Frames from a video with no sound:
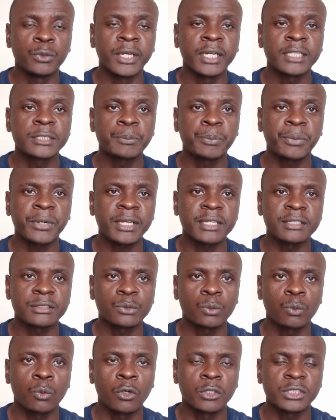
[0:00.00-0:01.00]

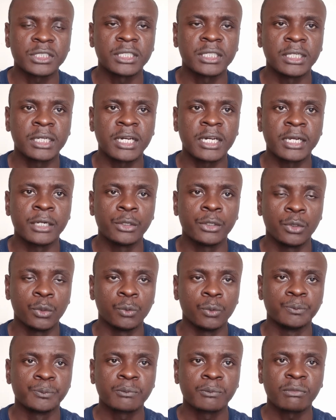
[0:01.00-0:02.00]
express what he can
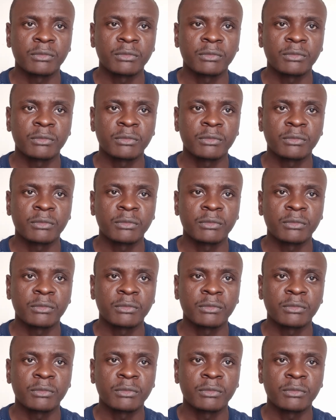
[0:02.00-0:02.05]
do.